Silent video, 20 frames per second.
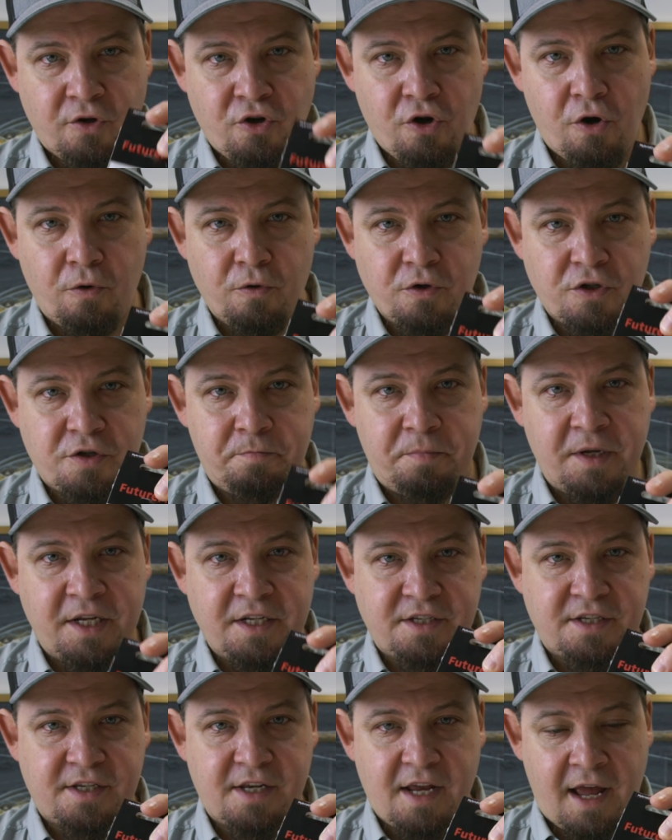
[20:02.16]
cones,
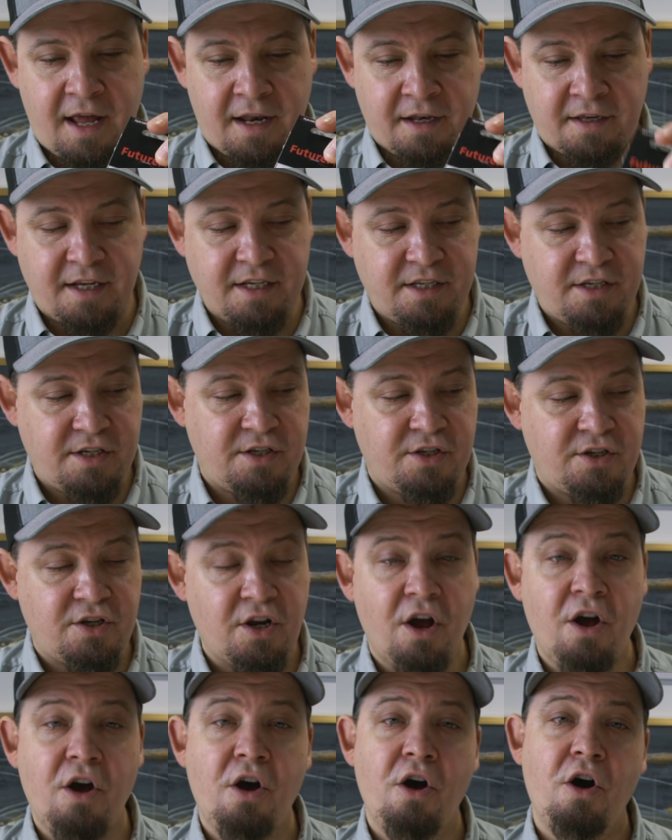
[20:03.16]
beads, and discs
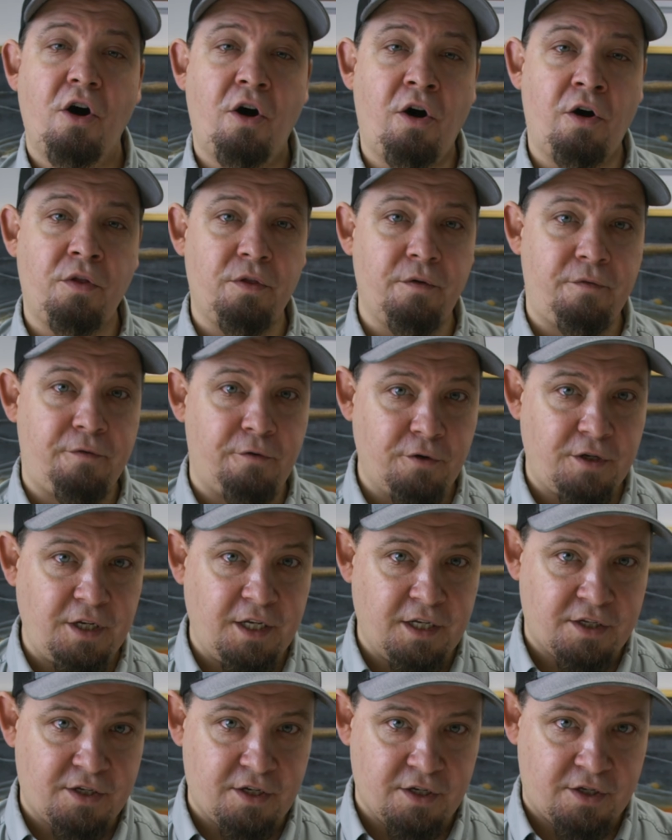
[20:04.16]
on the
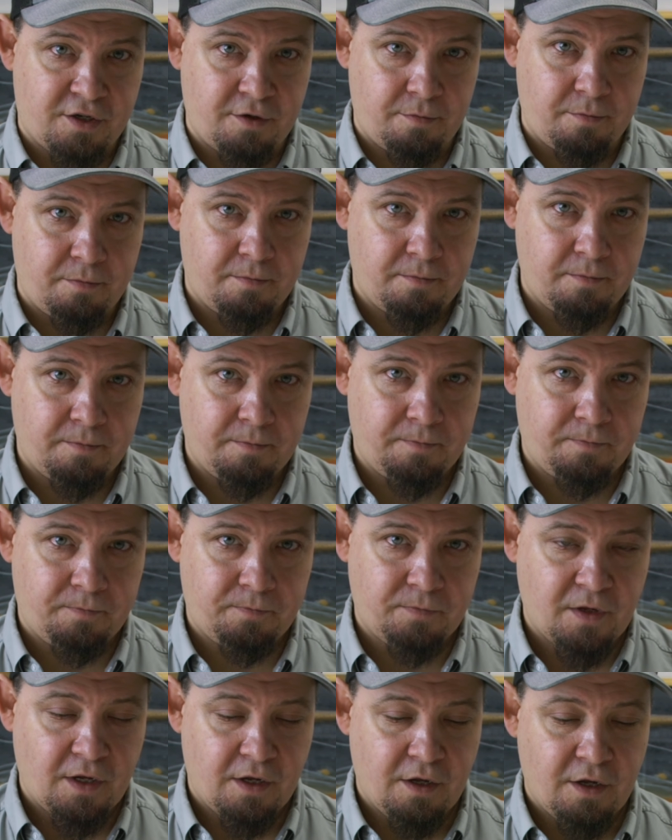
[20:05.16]
Frodin system.
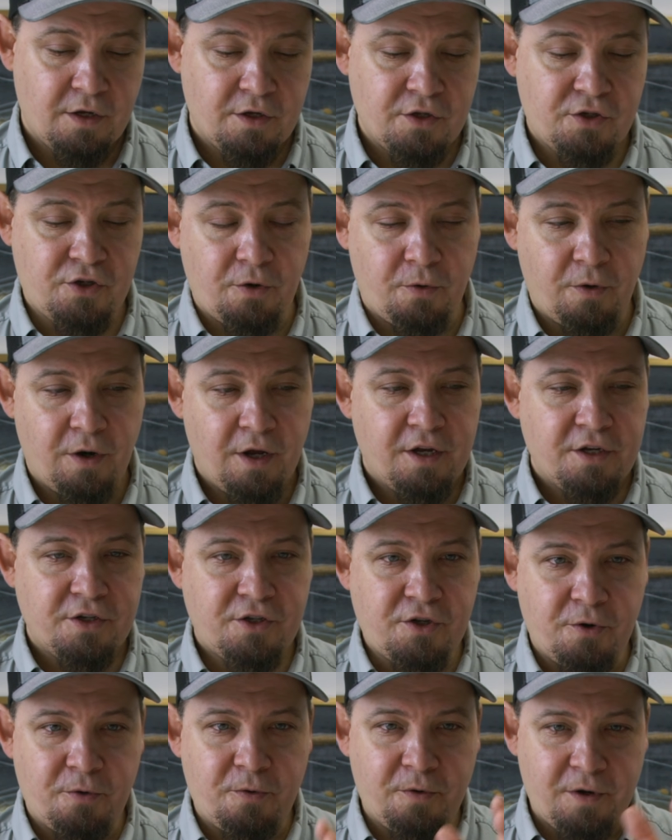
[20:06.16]
So
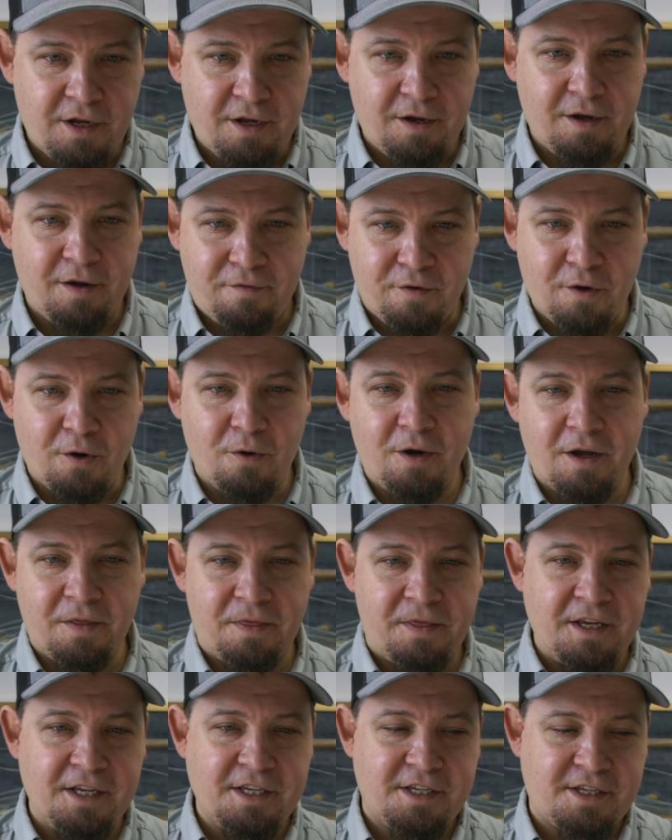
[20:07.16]
if you look
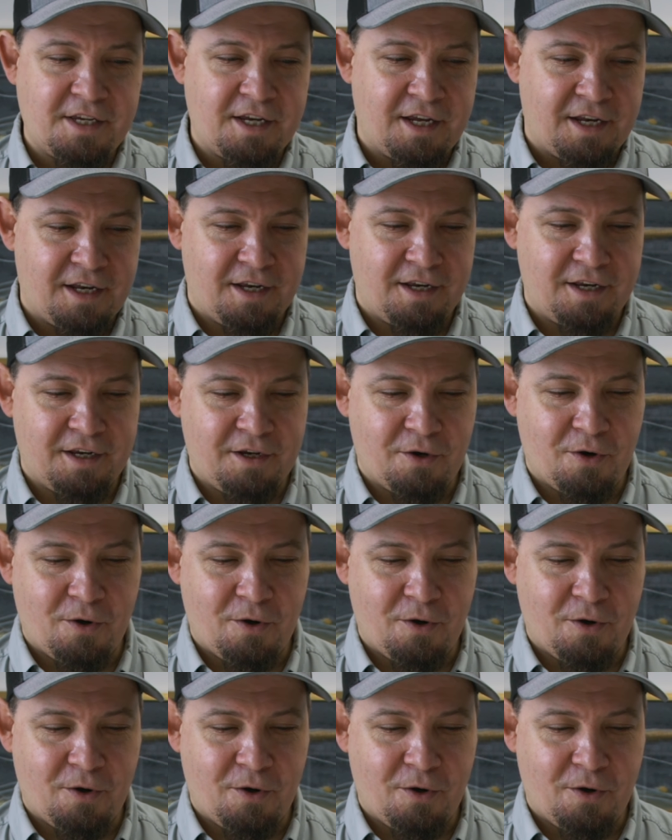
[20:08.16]
at these in